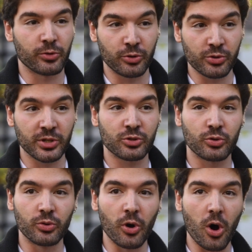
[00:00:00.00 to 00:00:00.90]
for users
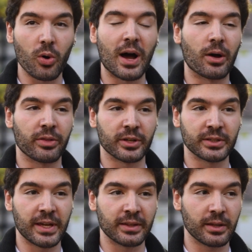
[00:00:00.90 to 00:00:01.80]
to know how their
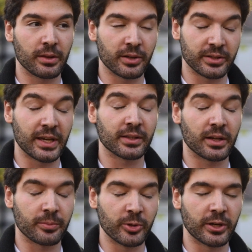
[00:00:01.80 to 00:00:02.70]
data
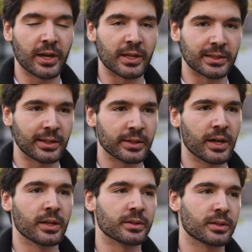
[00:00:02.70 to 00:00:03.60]
are being handled
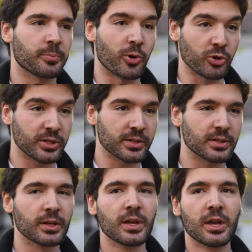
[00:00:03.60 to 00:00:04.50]
and
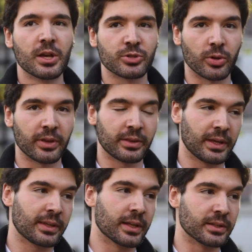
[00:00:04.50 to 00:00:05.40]
processed, so that
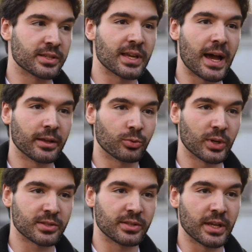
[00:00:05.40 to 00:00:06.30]
they can decide what's